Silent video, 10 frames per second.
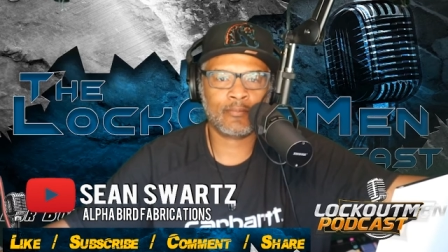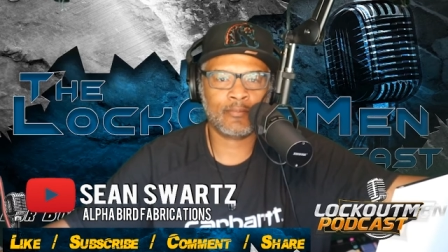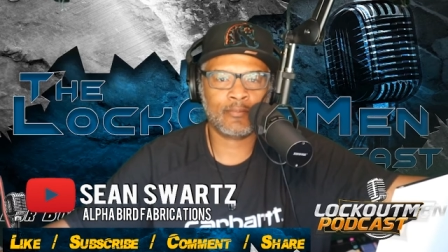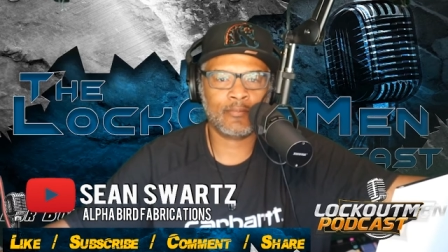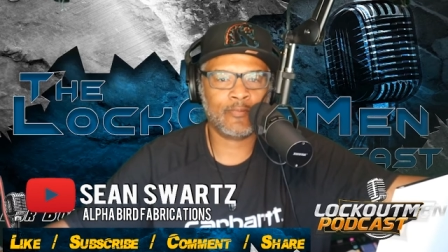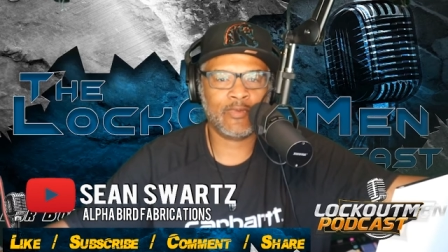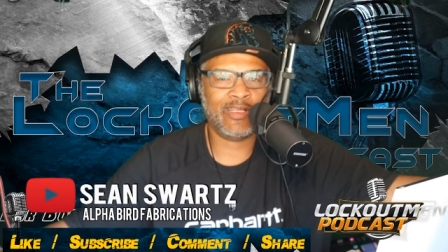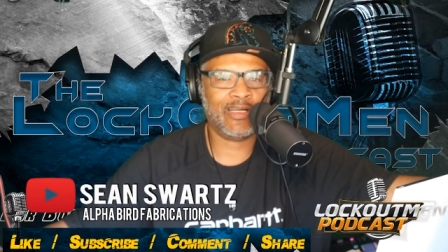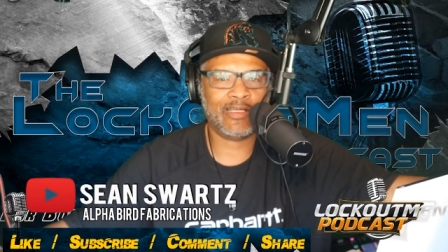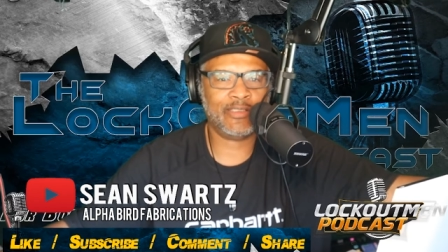I'm not
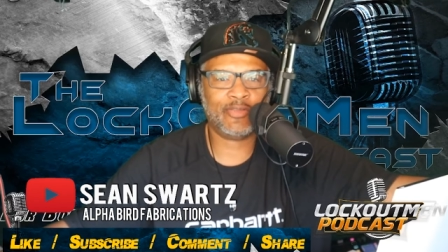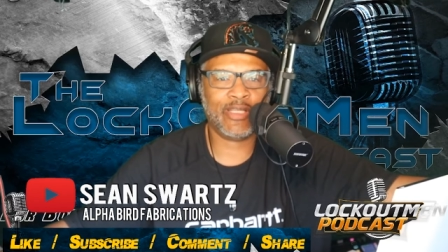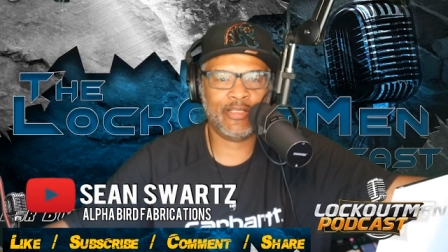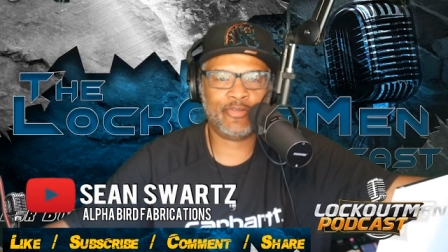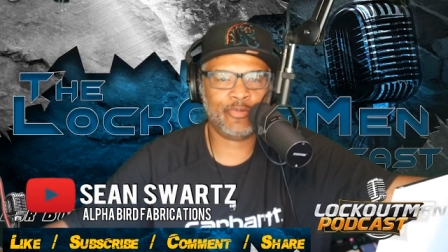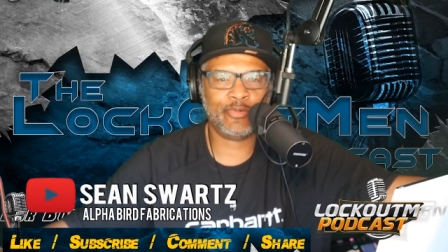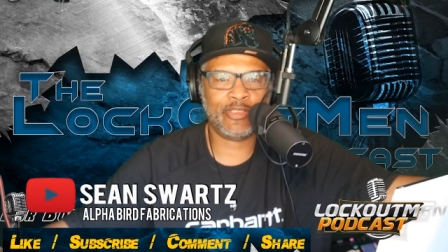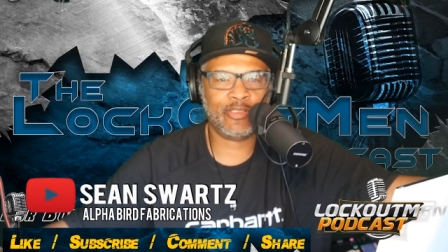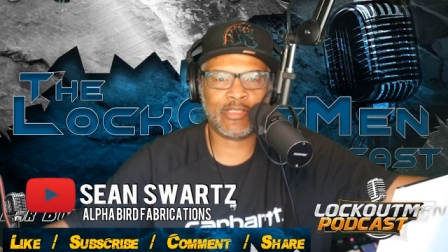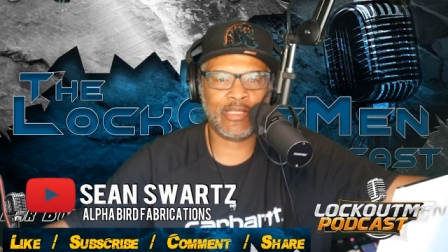doing it. You know what I mean? I'm telling
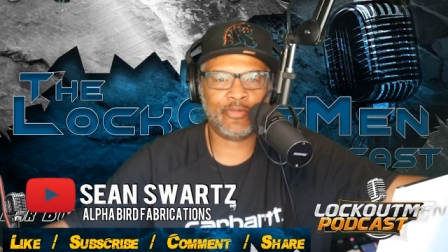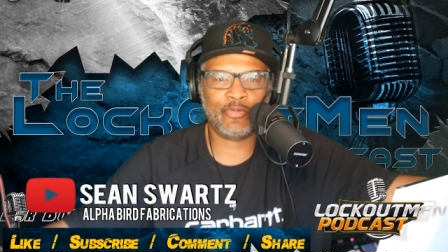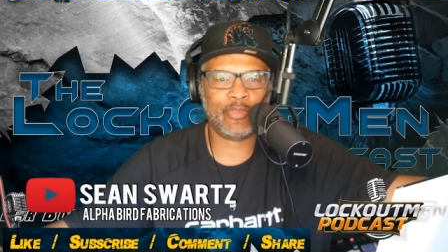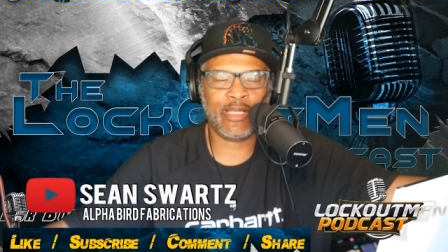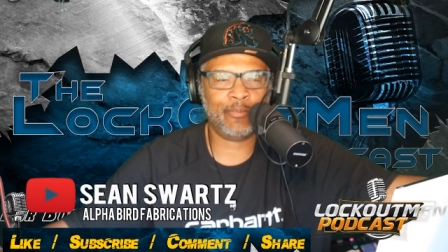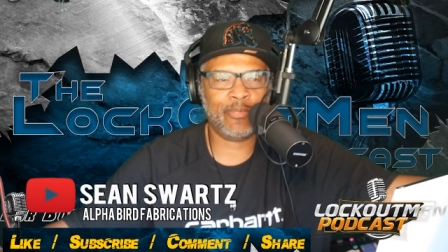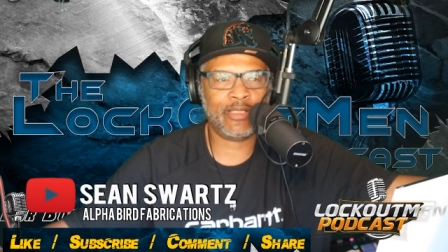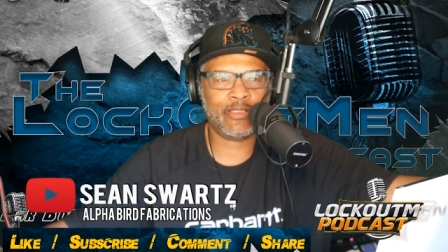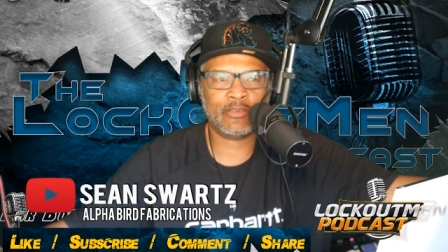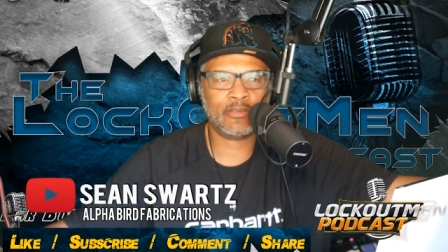y'all, do that,
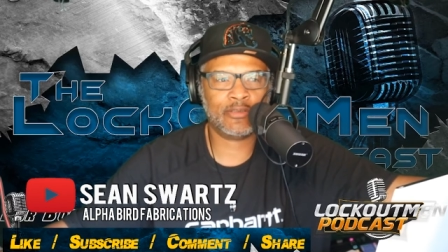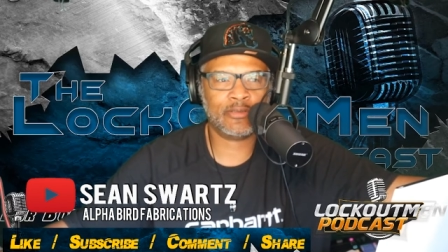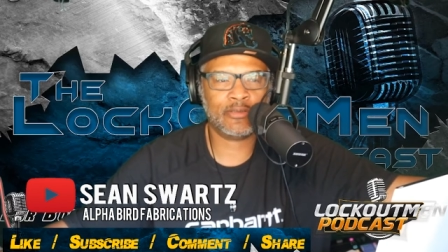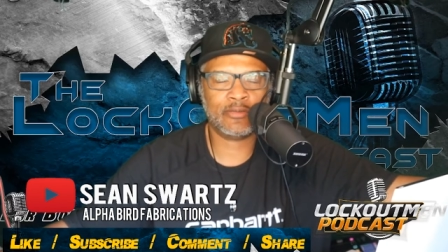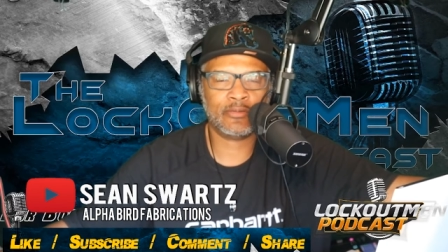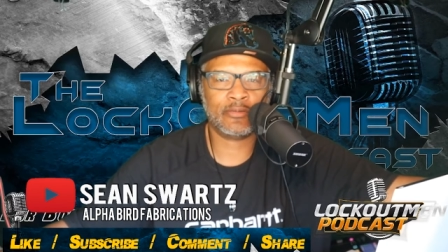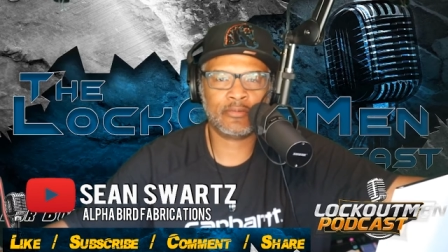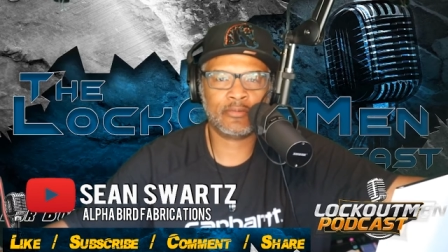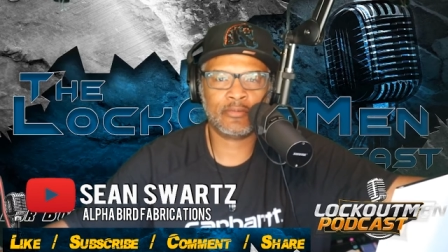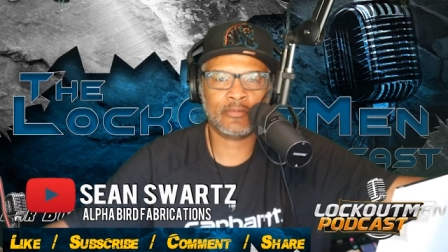man. I'm not.
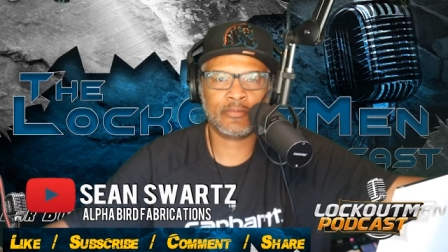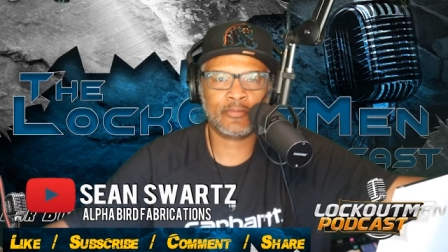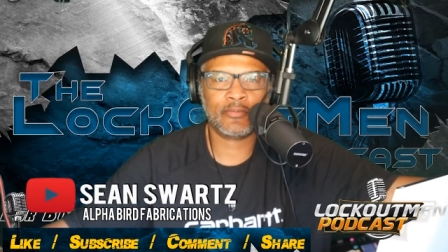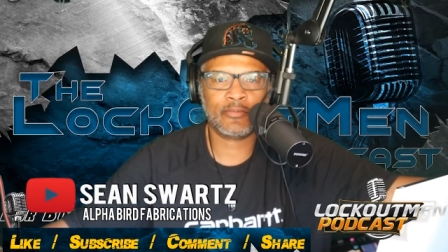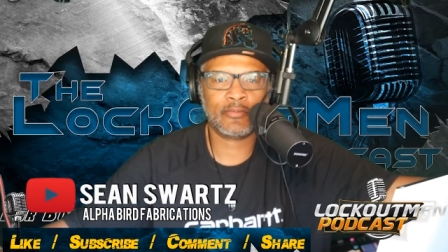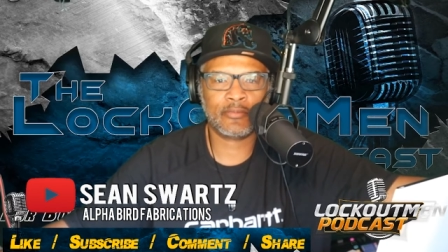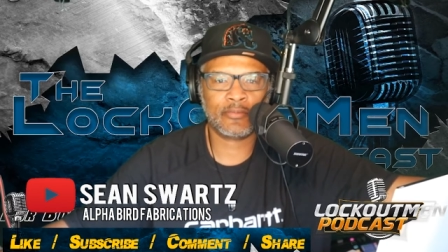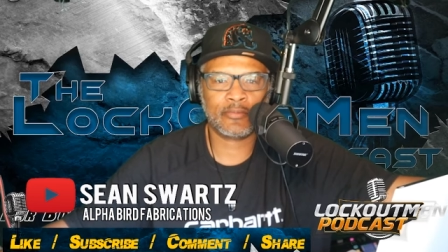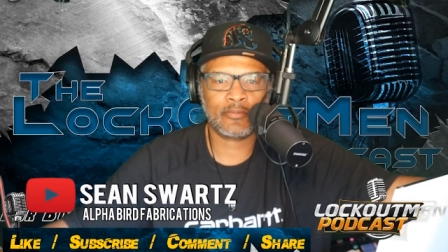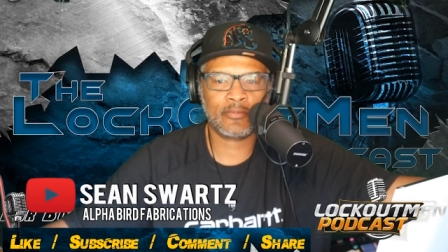I'm not staying in this
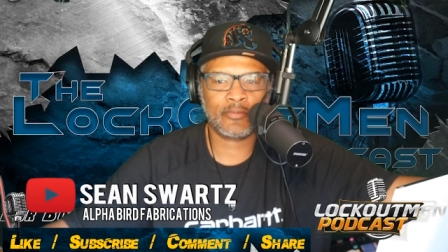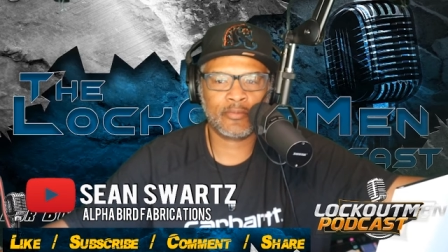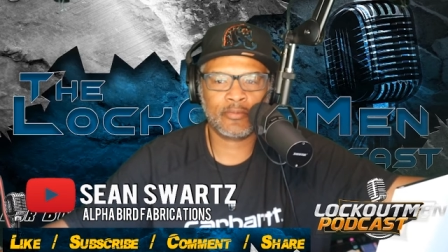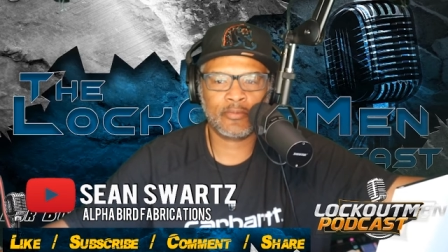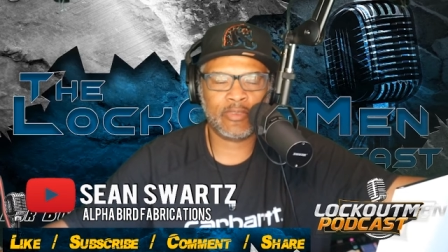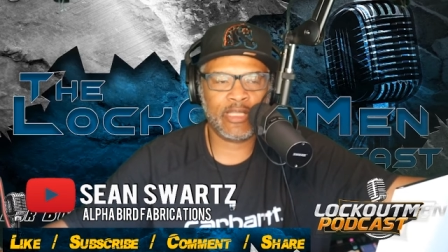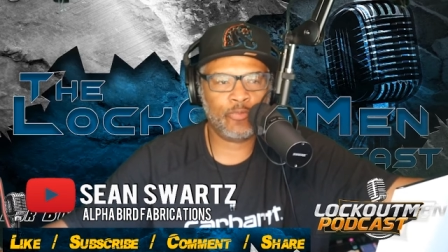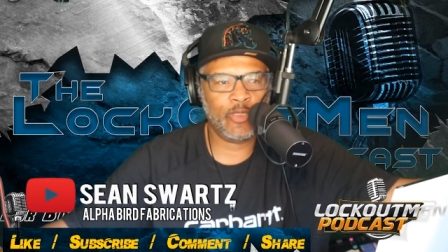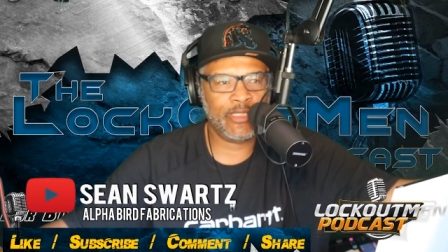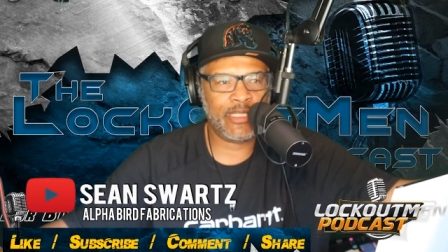truck they all
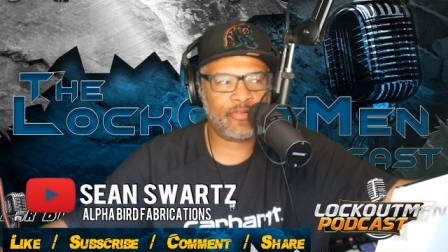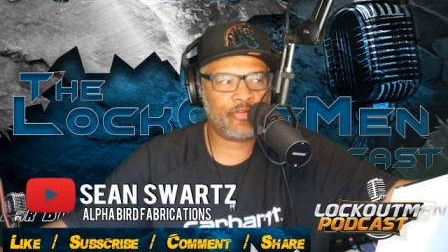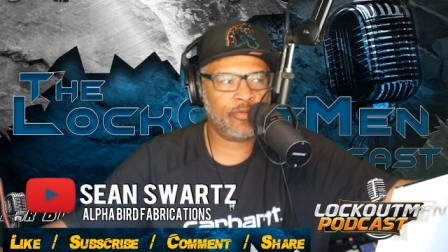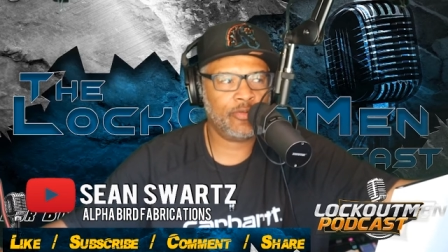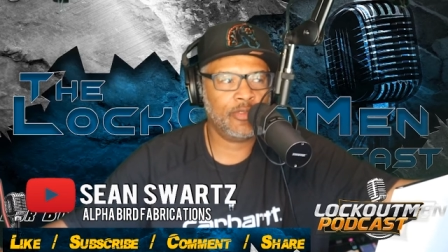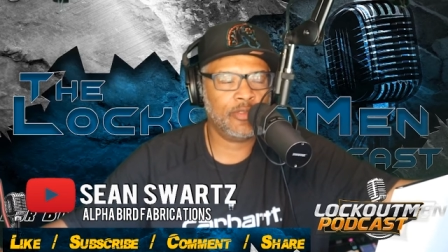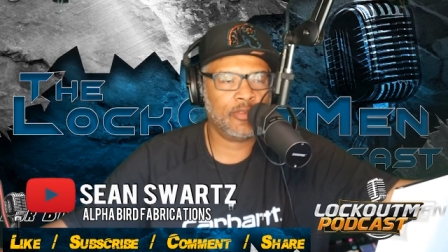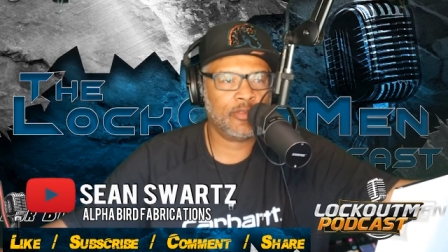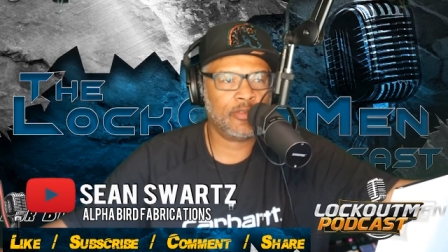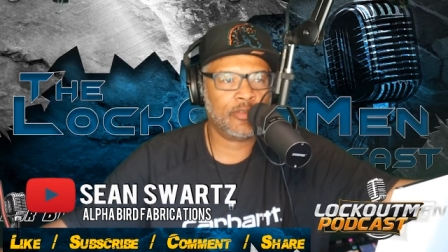night again you, with no
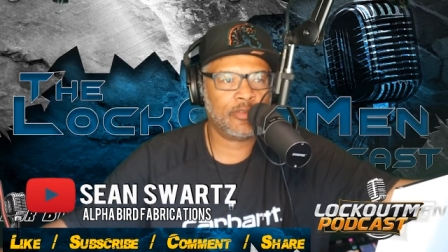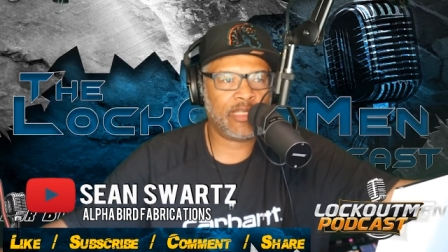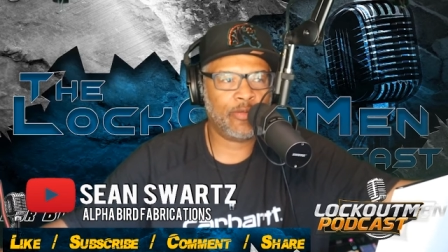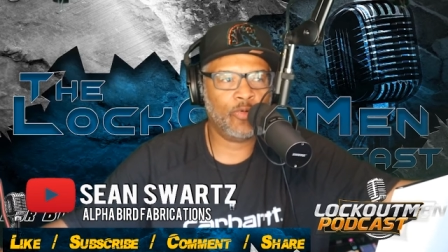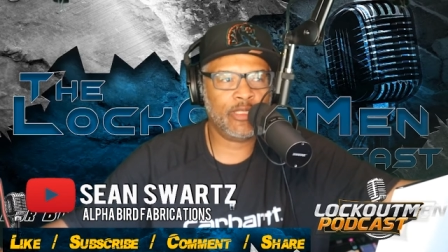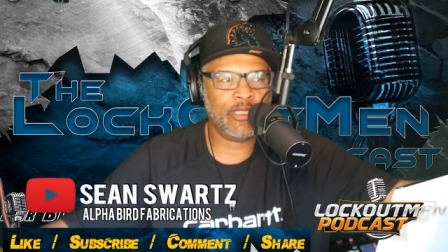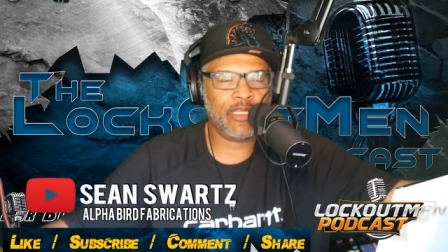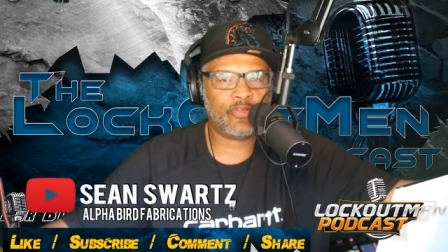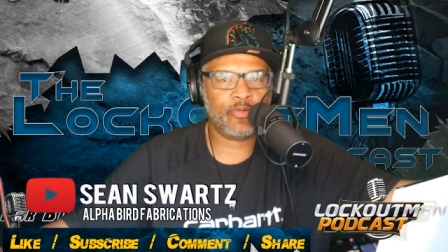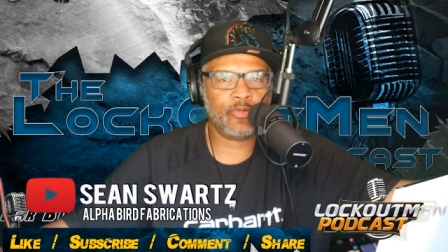AC. They you know, I'm not doing you, it.